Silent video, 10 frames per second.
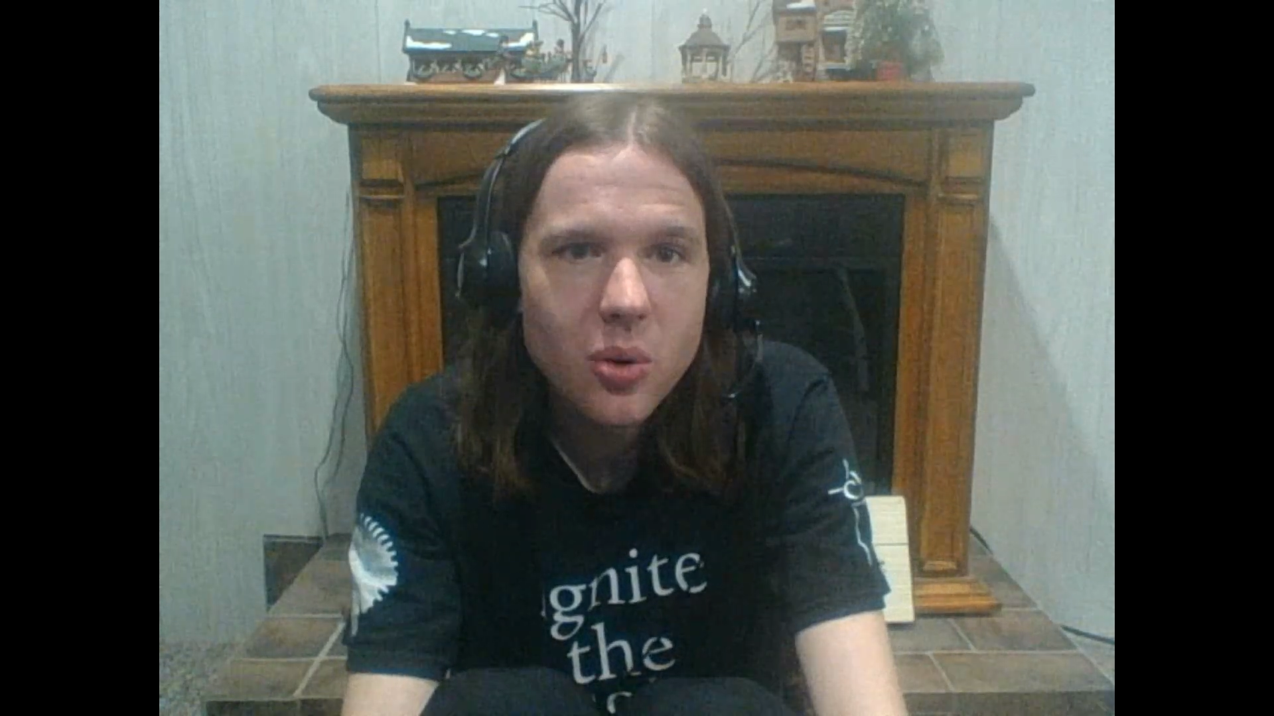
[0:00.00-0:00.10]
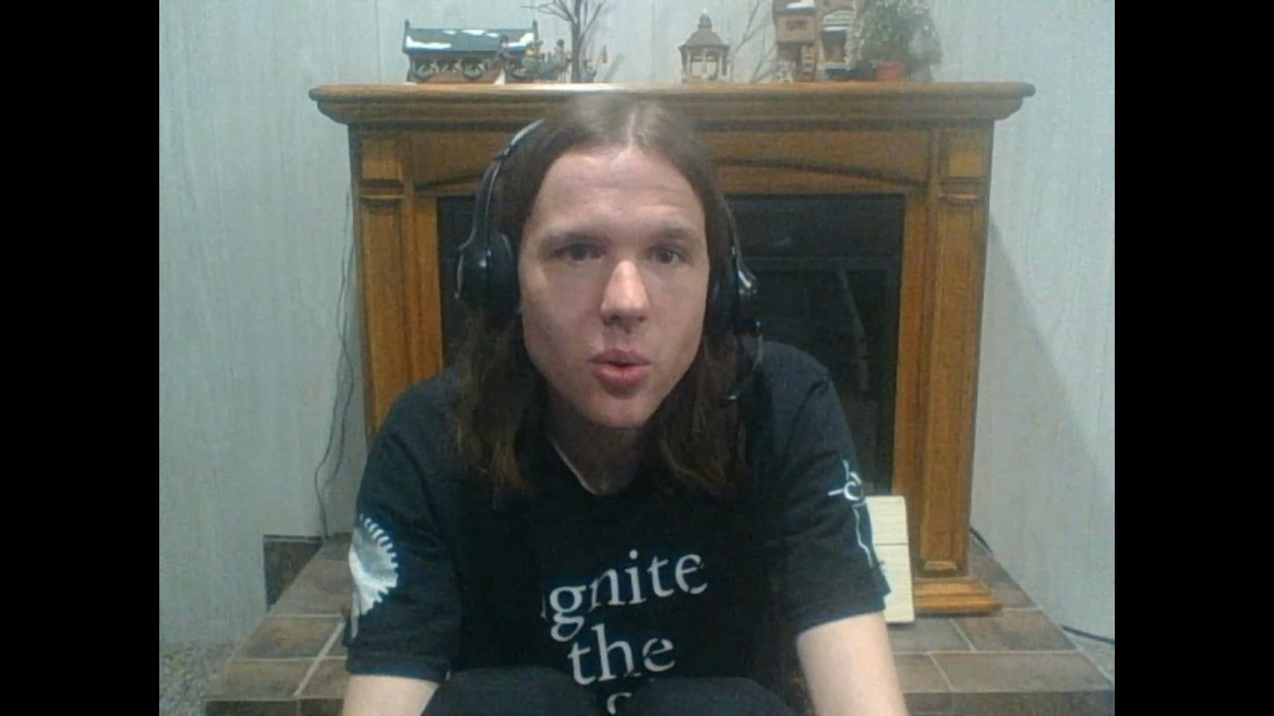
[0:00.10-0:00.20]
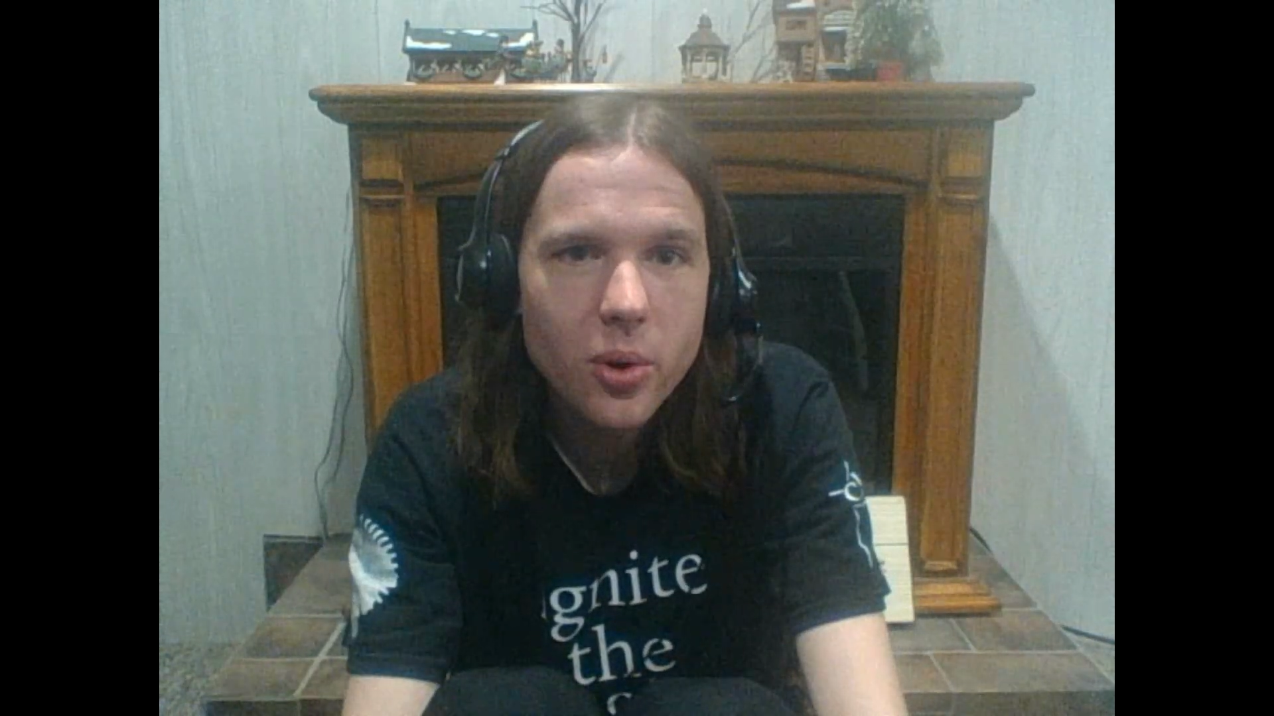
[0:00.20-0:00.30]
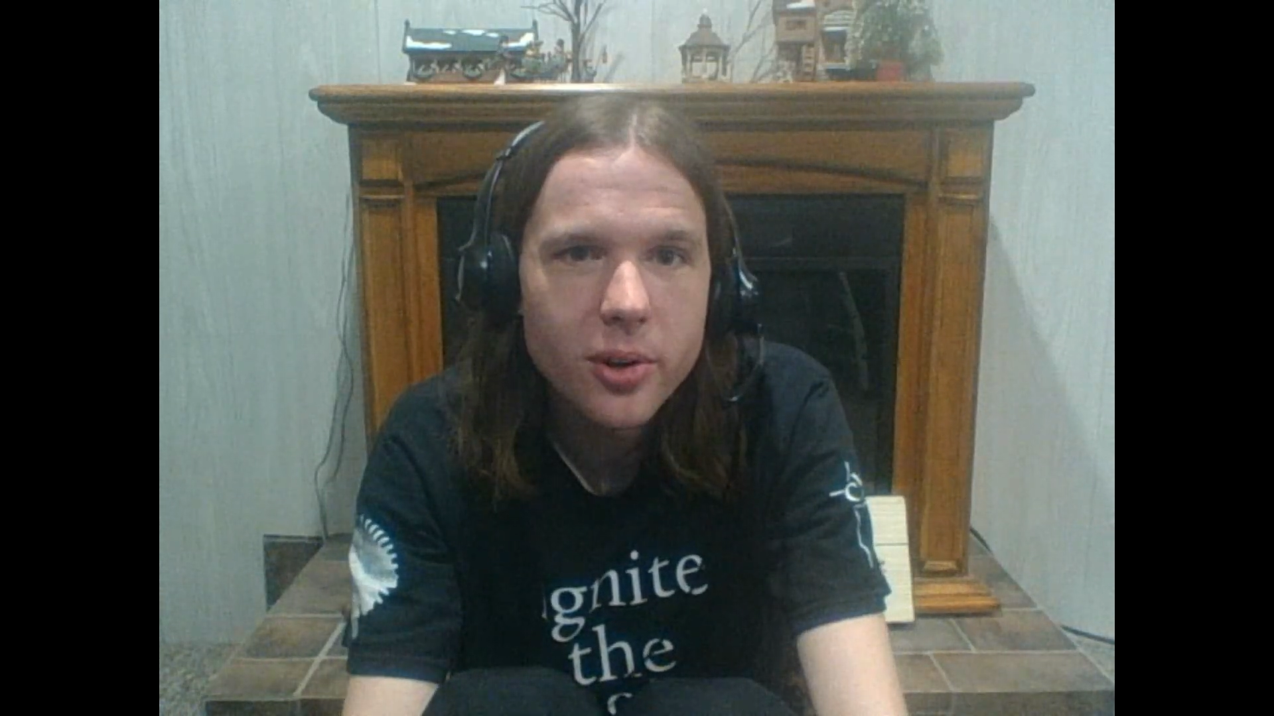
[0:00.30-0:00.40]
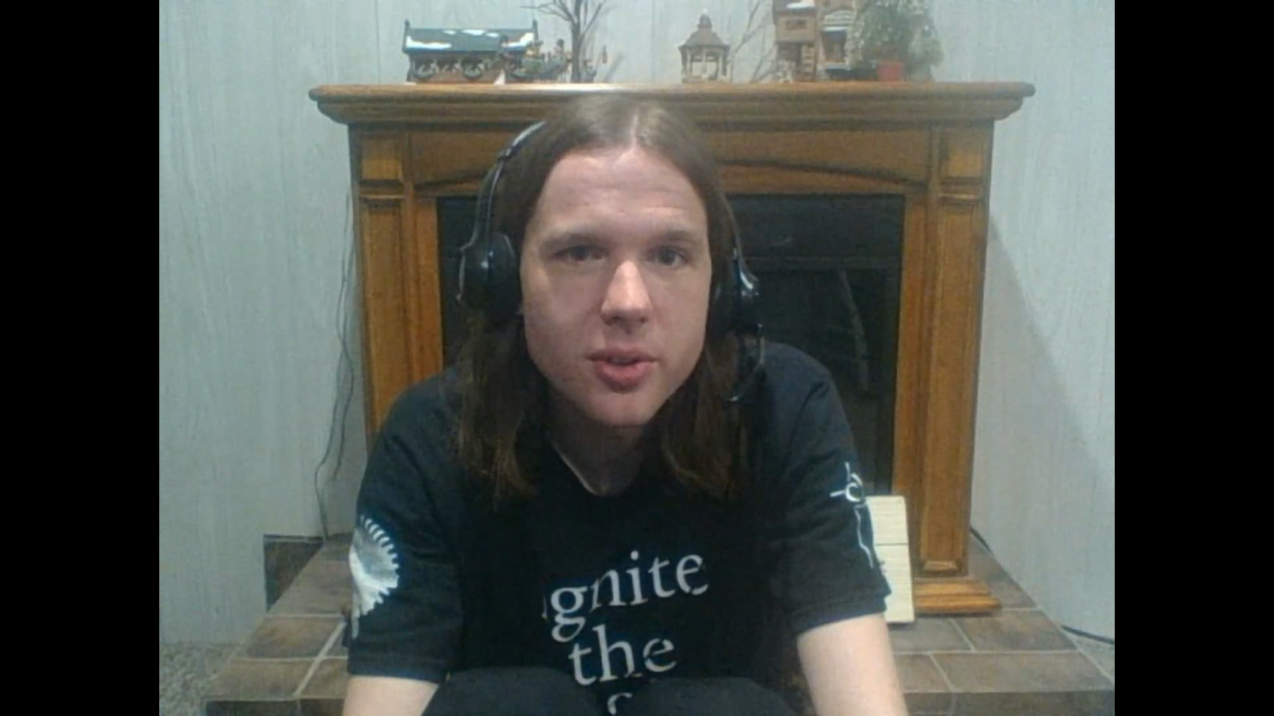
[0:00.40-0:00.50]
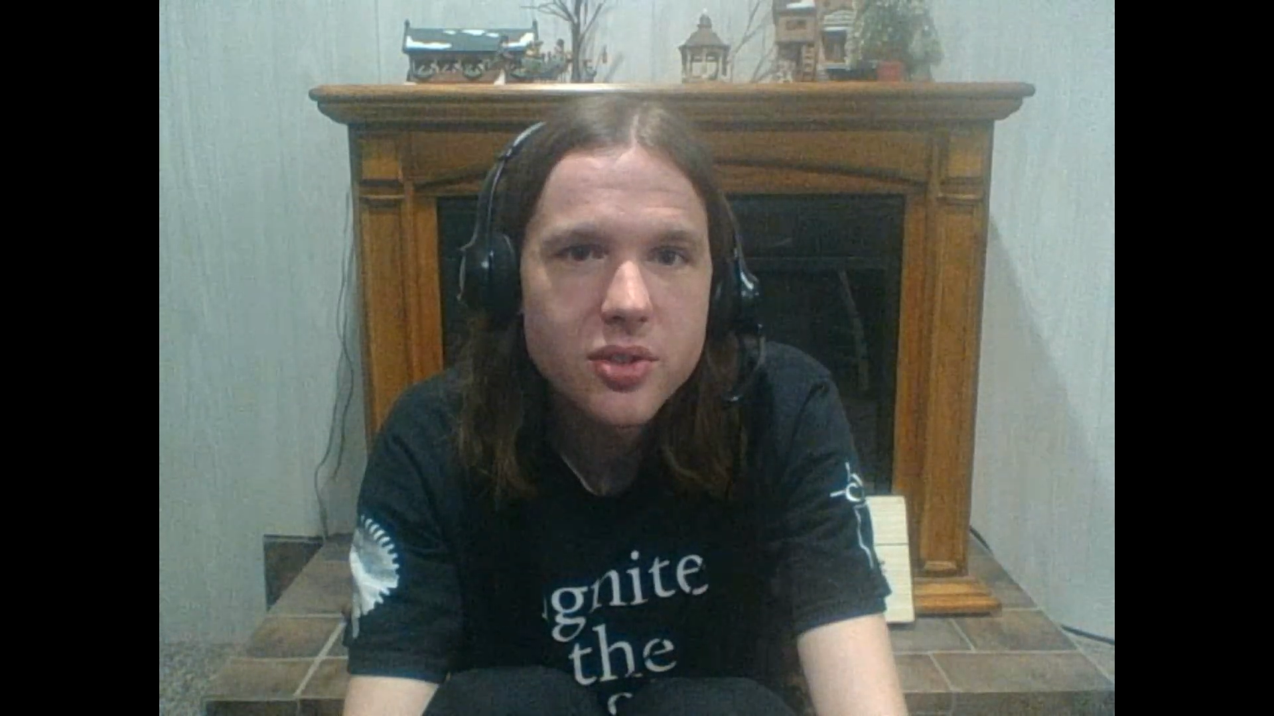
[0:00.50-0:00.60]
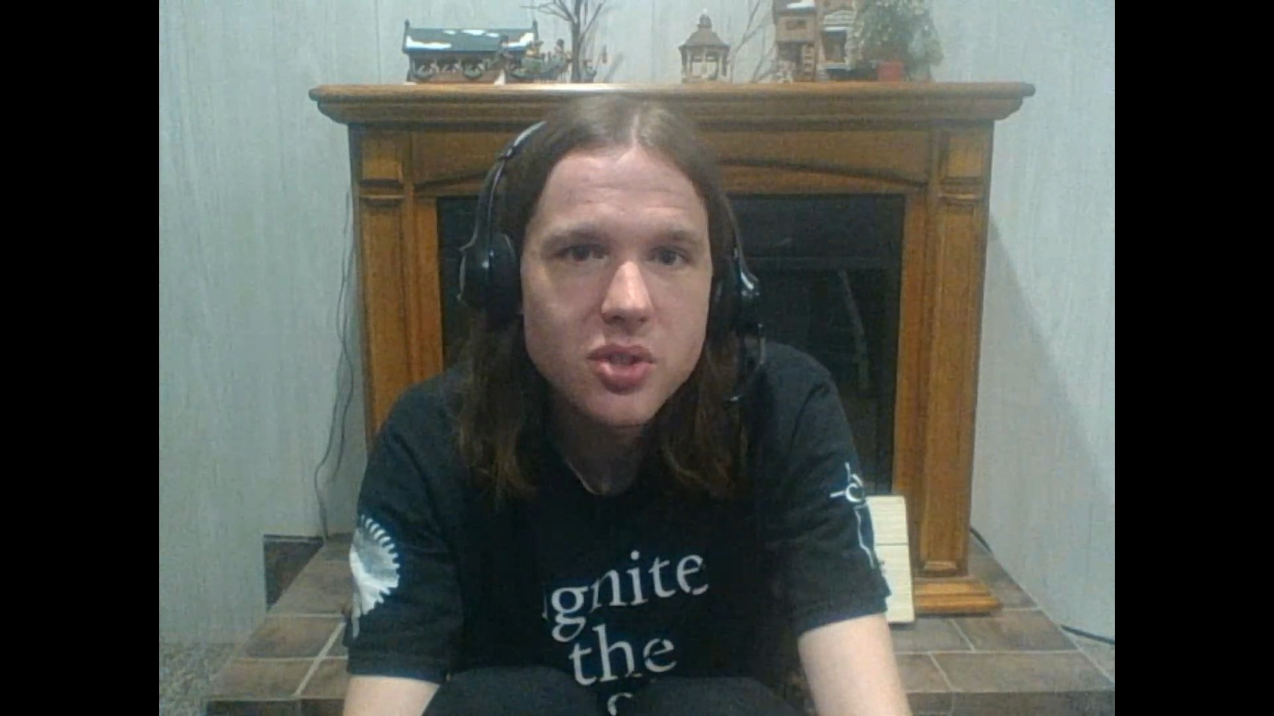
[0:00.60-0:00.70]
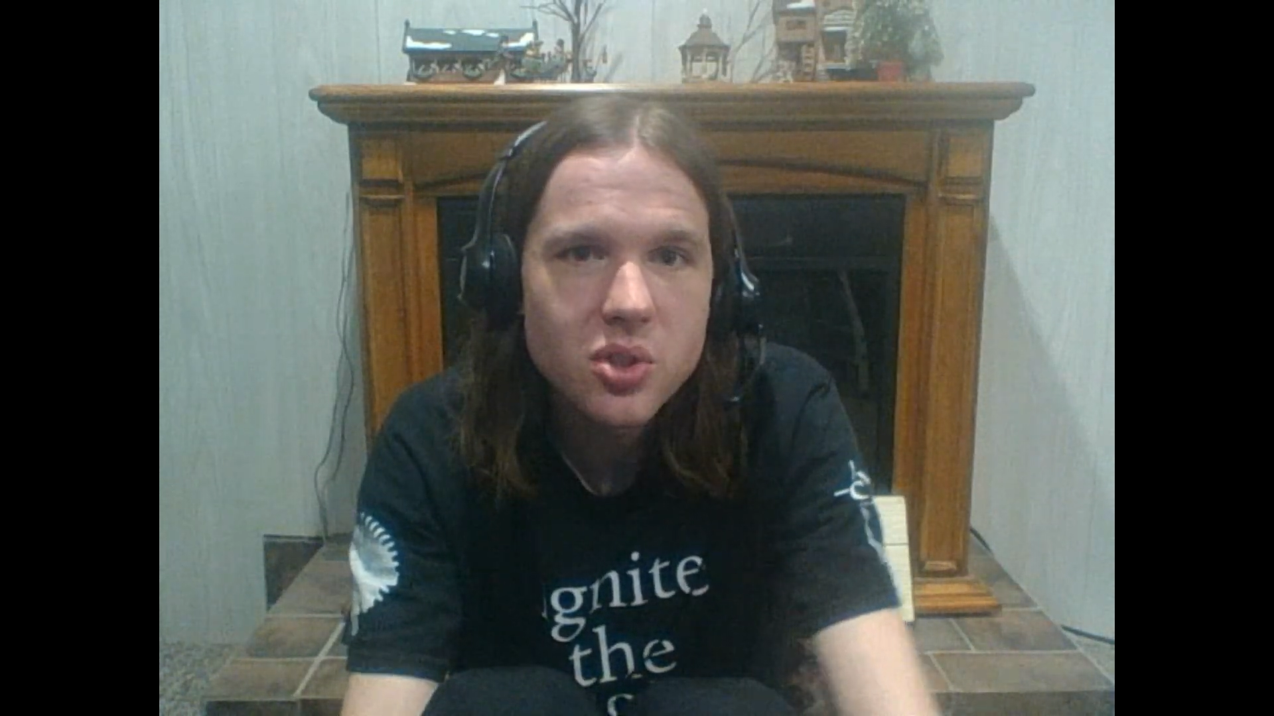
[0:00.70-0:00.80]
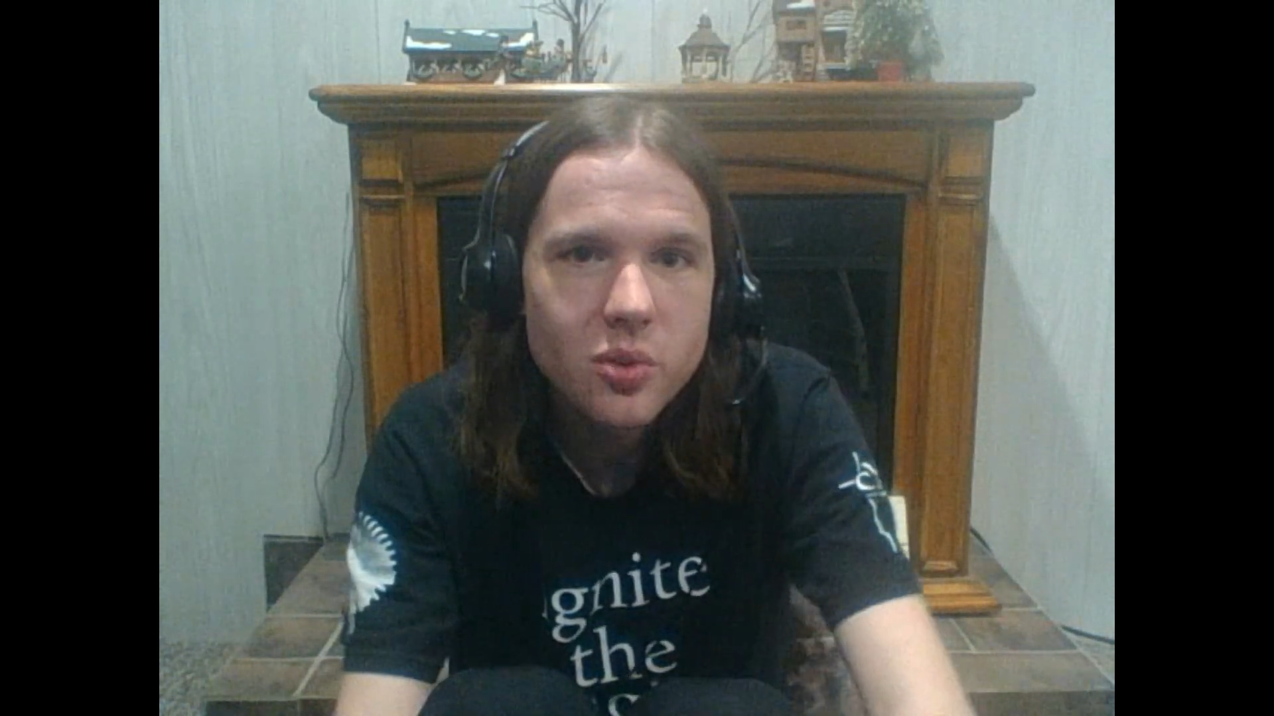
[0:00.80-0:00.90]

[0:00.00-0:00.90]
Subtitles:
Quarters,